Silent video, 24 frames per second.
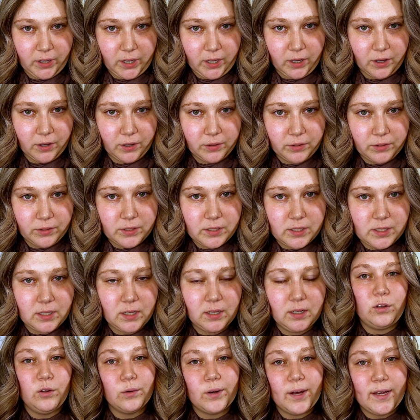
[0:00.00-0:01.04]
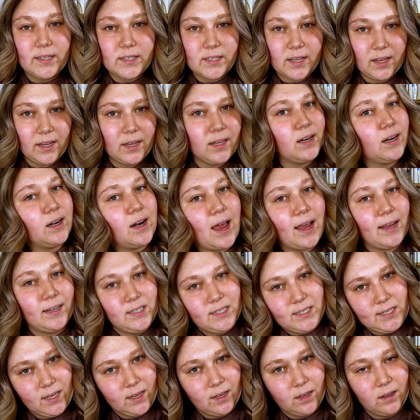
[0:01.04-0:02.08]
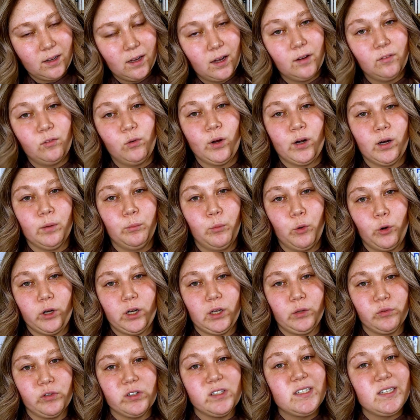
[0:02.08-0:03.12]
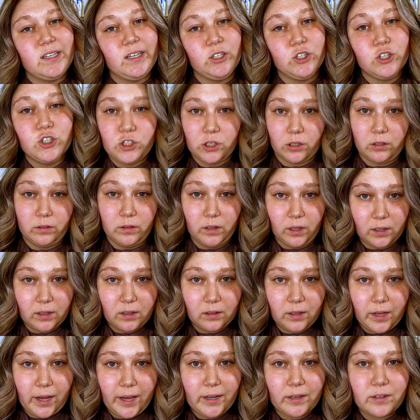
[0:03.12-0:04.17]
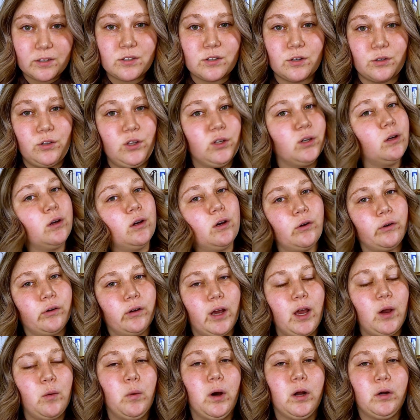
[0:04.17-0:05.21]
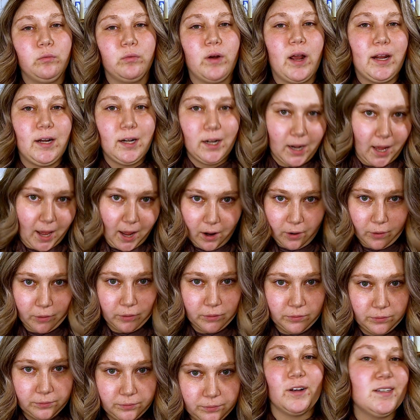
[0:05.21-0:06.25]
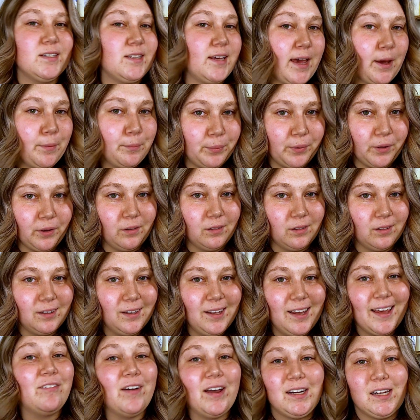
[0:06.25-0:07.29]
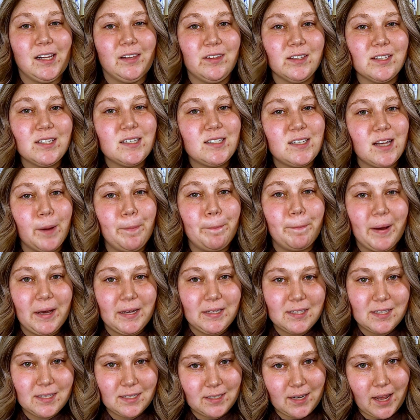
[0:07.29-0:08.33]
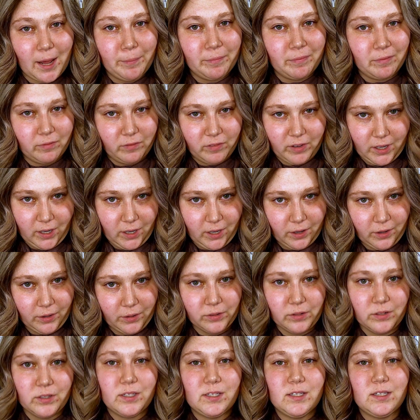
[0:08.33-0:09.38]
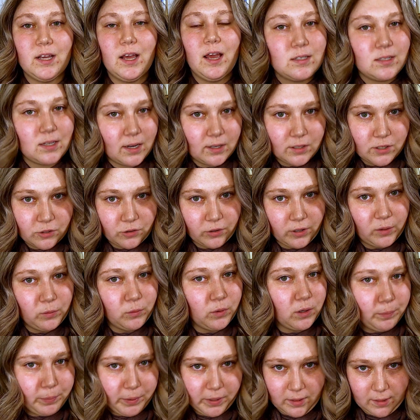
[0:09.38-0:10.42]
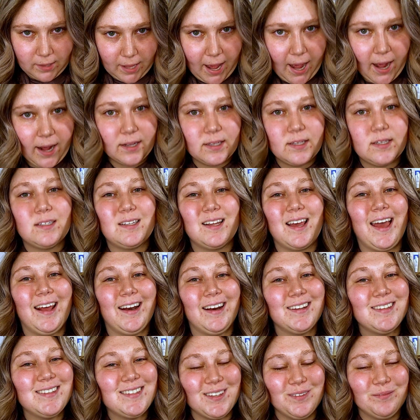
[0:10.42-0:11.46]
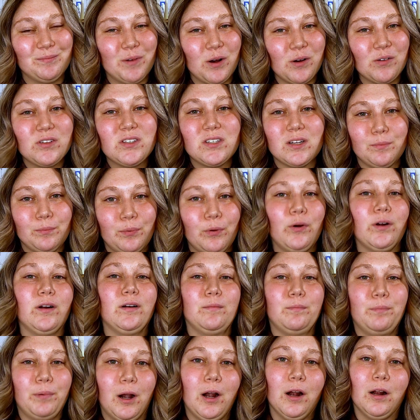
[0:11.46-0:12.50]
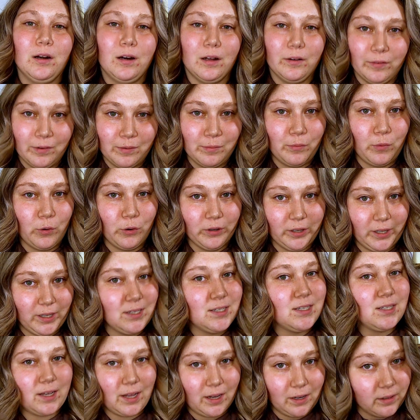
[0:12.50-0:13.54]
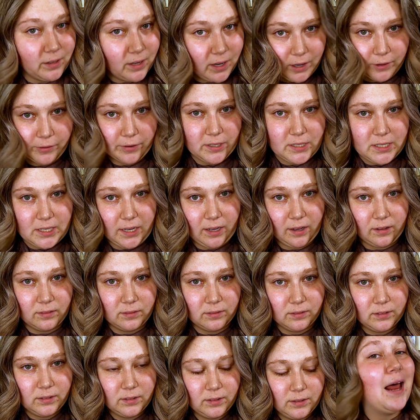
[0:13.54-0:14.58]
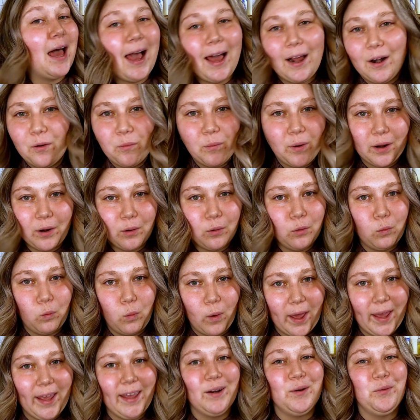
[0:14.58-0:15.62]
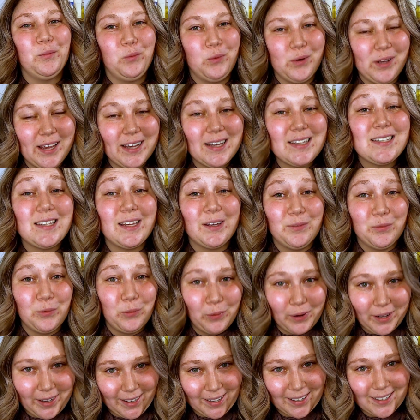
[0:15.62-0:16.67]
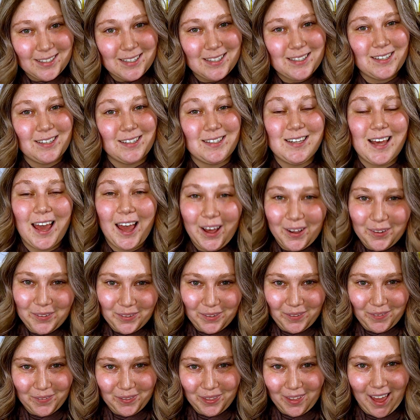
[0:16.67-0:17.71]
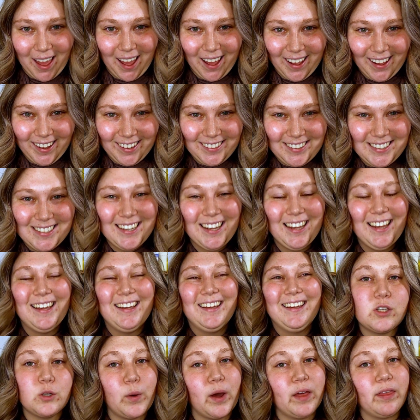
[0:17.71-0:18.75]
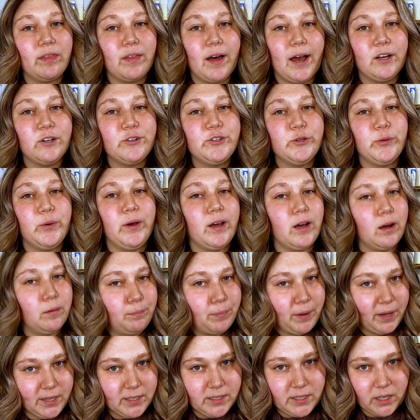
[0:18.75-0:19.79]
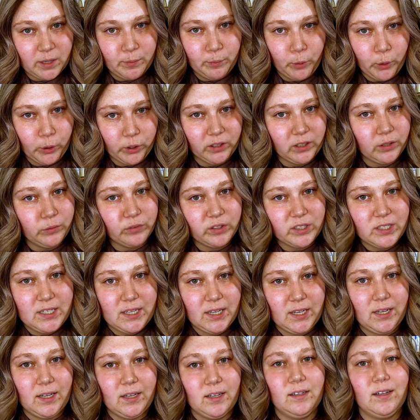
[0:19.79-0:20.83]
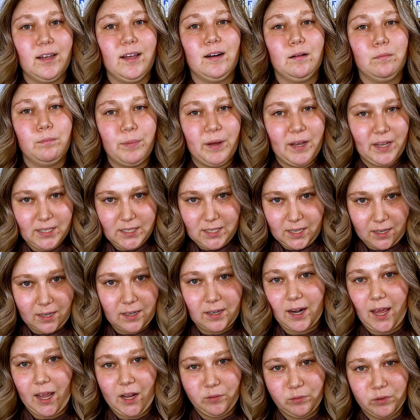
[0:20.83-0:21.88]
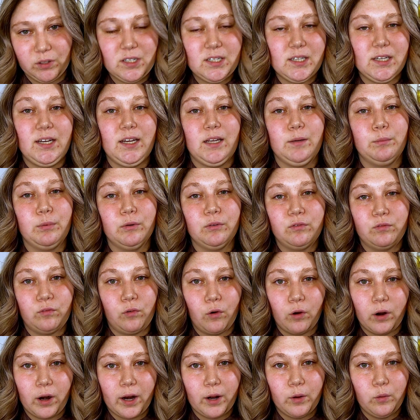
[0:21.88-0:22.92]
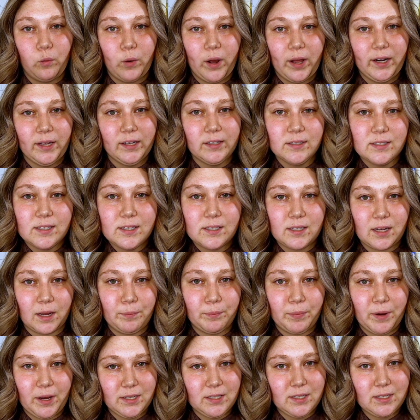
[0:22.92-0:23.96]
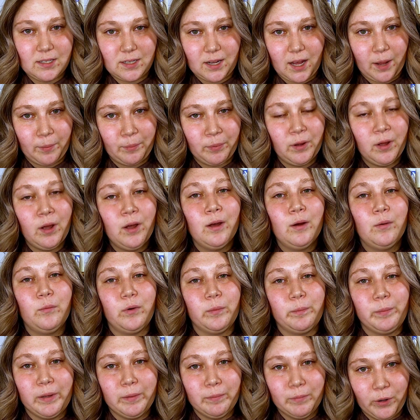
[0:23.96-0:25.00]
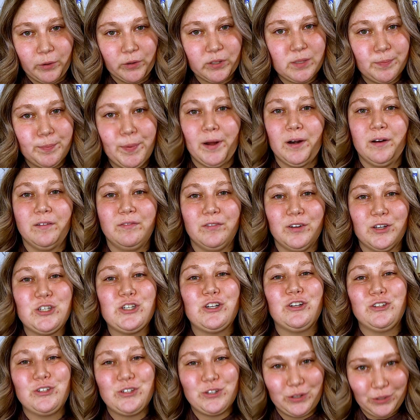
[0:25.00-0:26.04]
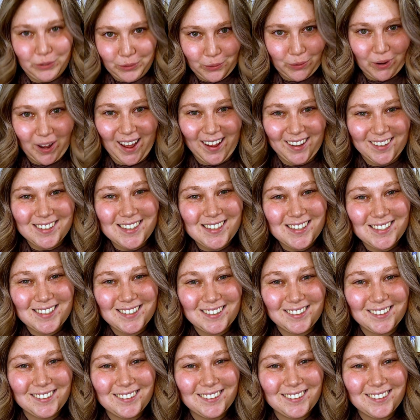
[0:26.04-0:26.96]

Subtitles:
videos, you guys can get an idea of what a morning routine should look like so you can create one right now. For example, if I did the step-by-step videos, sunscreen would be last, and it's the most important part of a morning skincare routine. But I don't want to wait weeks and weeks to tell you that, so I thought doing a basic morning routine and a basic night routine before I went in step-by-step would be most beneficial to you guys.